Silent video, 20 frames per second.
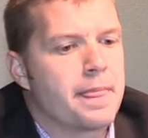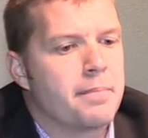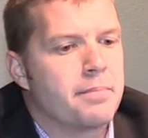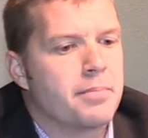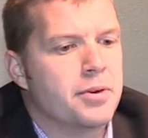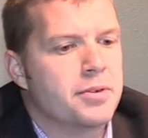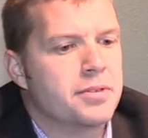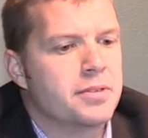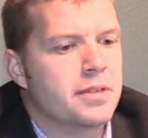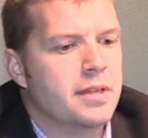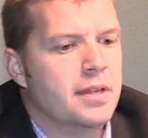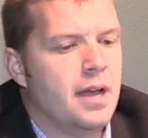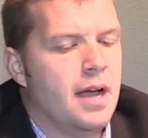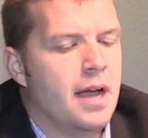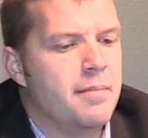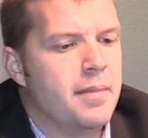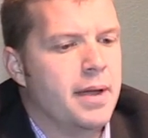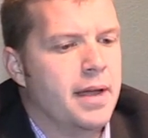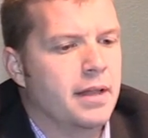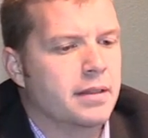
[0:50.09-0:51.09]
Personally,
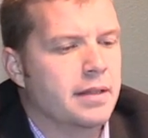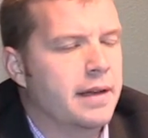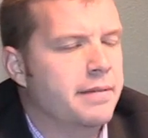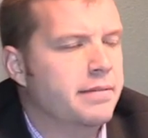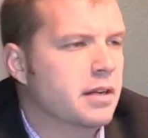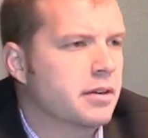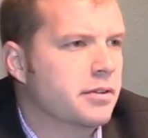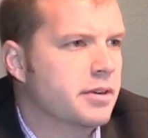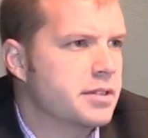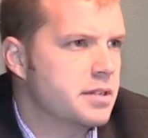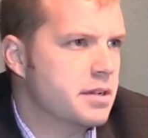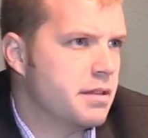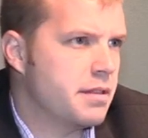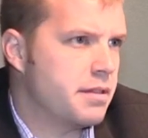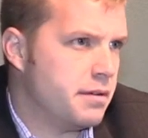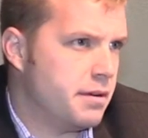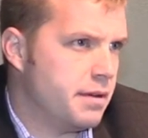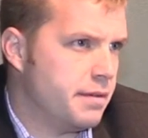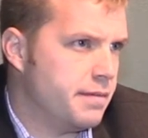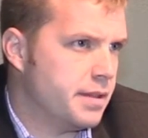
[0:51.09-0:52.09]
I'm a lifelong resident
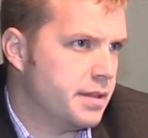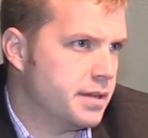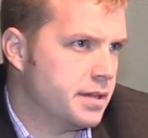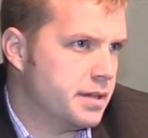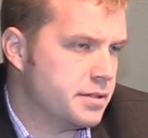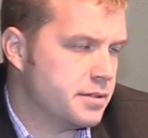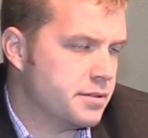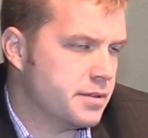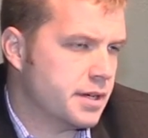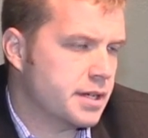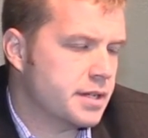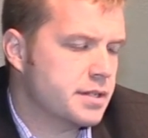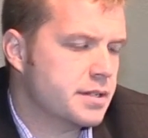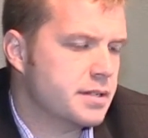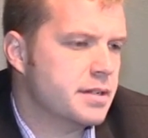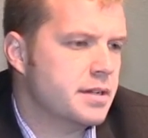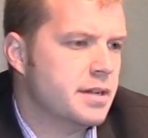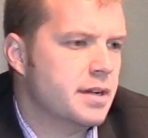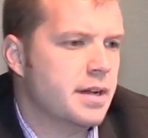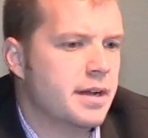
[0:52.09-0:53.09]
of the 35th
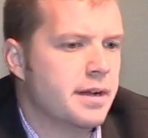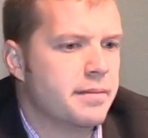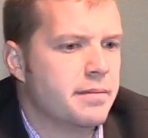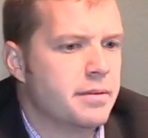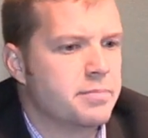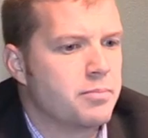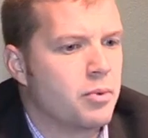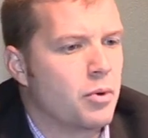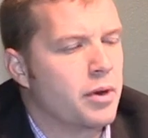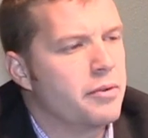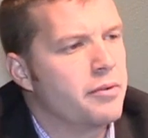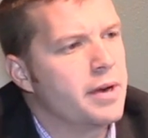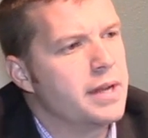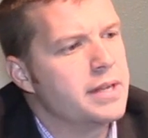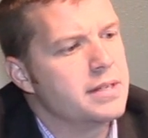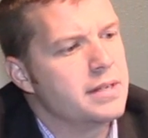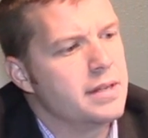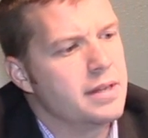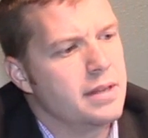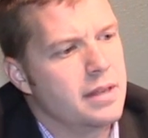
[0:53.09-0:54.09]
District. I was born and
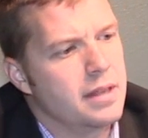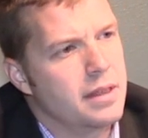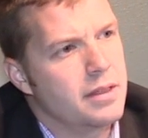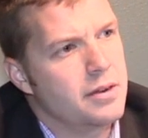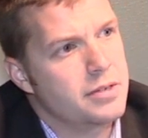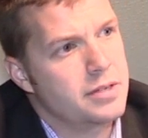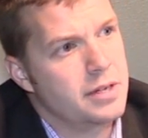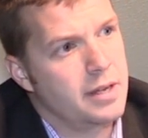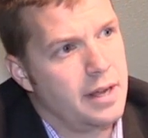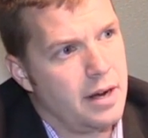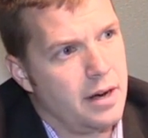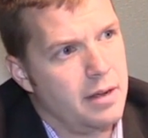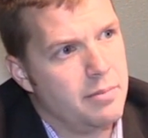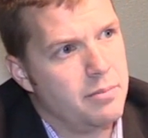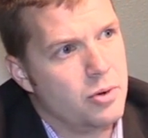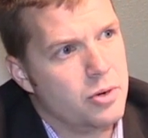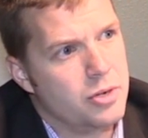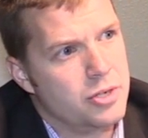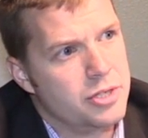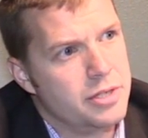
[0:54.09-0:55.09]
raised in the Thurston County
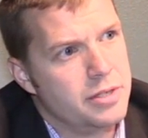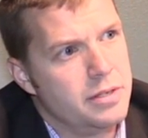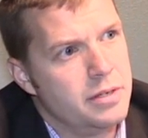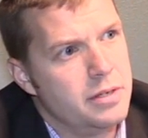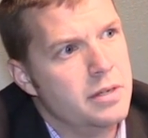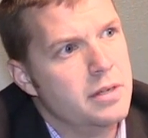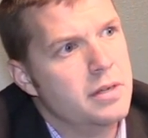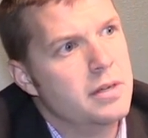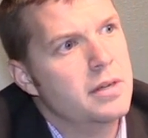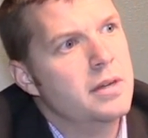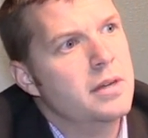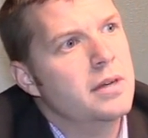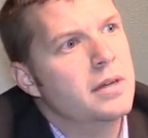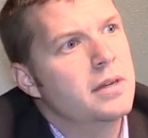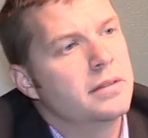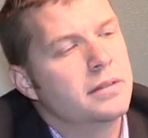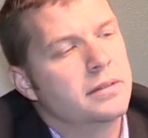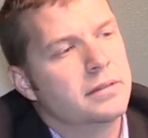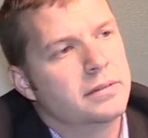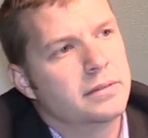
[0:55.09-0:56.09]
portion,
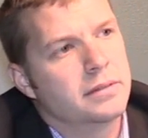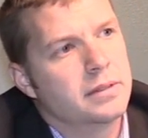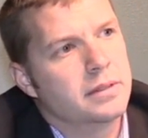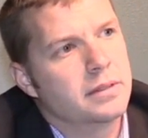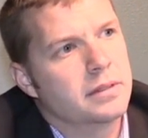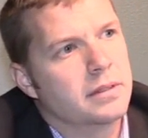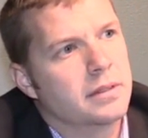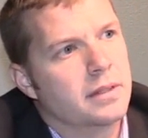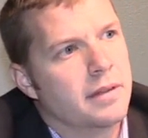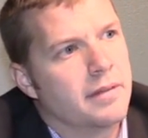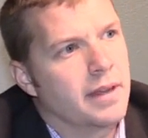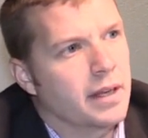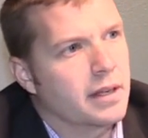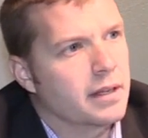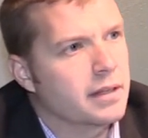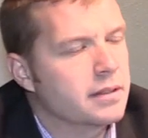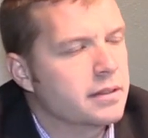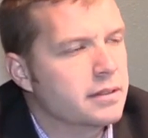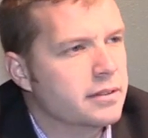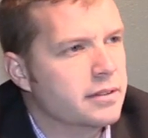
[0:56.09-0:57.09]
living
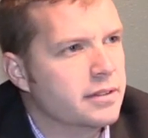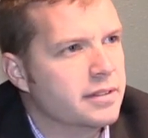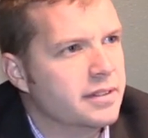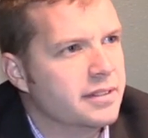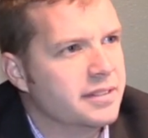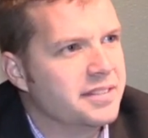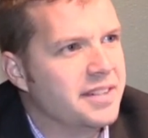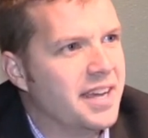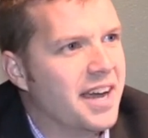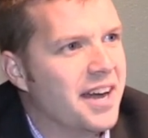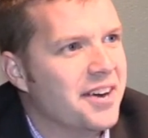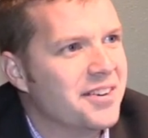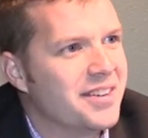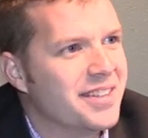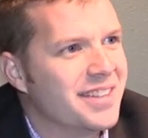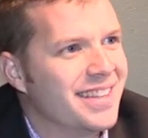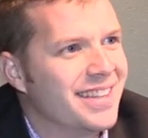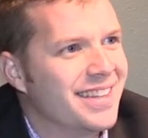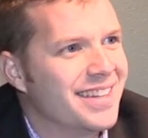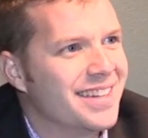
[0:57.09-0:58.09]
now
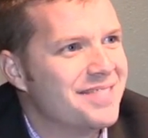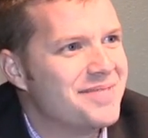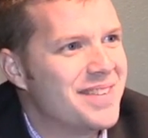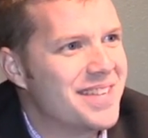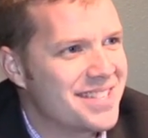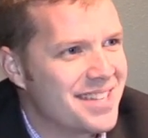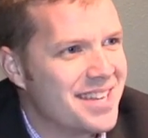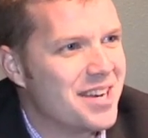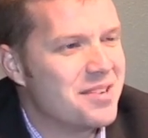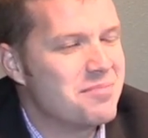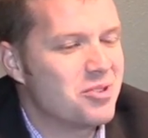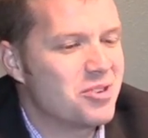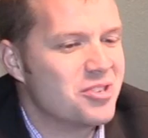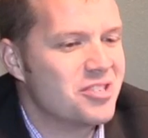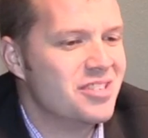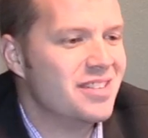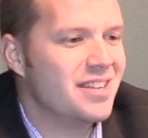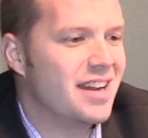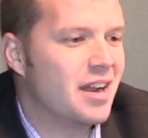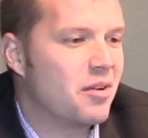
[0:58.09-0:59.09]
in the Mason County
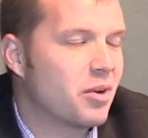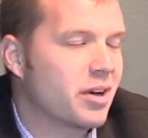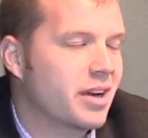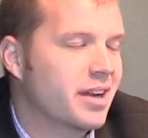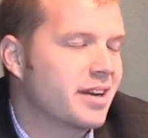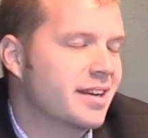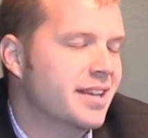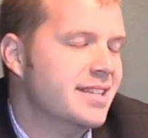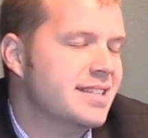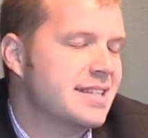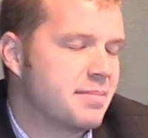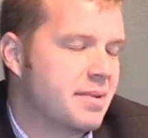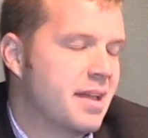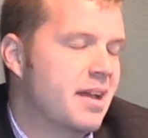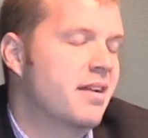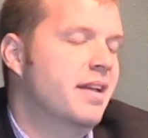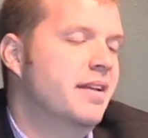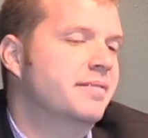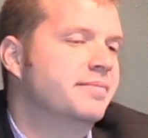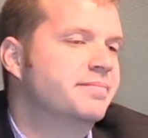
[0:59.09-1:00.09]
portion, and I work in Kitsap
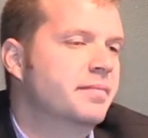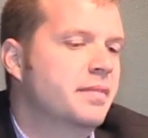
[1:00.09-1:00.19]
County.